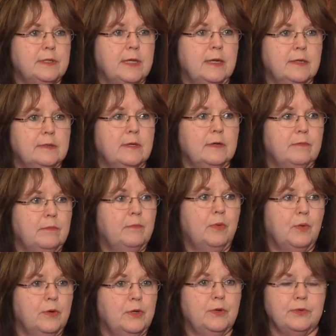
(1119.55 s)
That's a
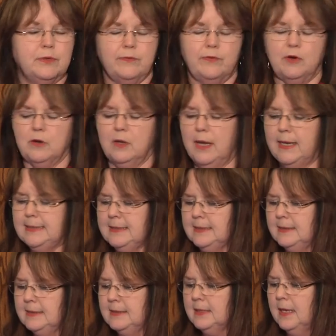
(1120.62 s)
poor use of your
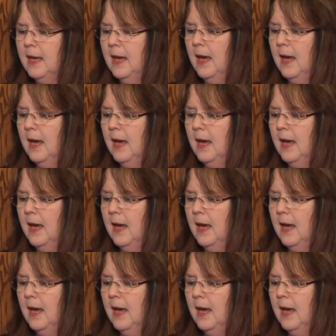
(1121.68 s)
license.